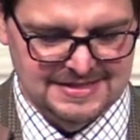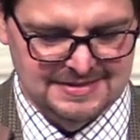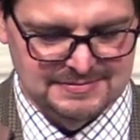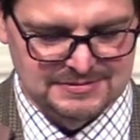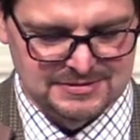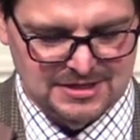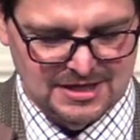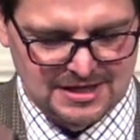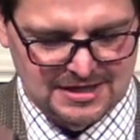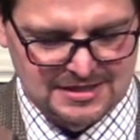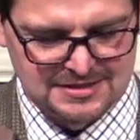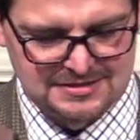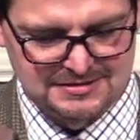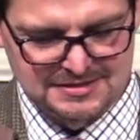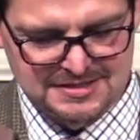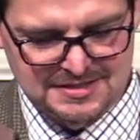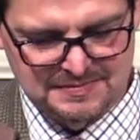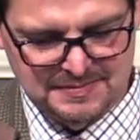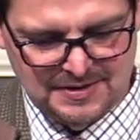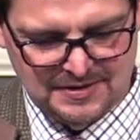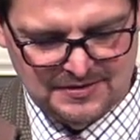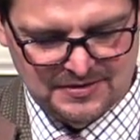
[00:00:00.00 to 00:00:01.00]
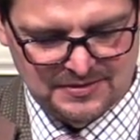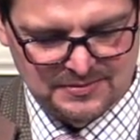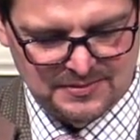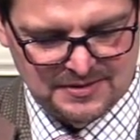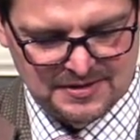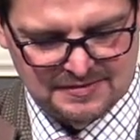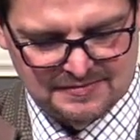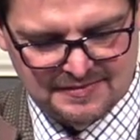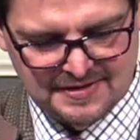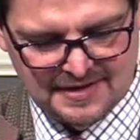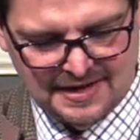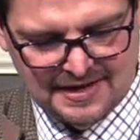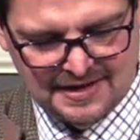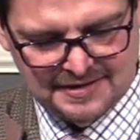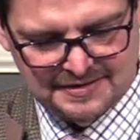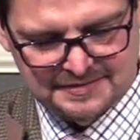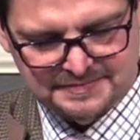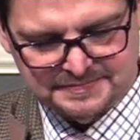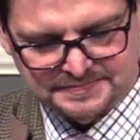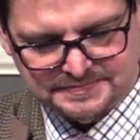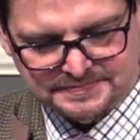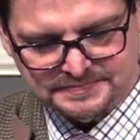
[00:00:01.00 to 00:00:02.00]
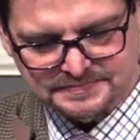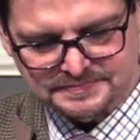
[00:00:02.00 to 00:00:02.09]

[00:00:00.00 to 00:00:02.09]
him talk to us about the Word of God.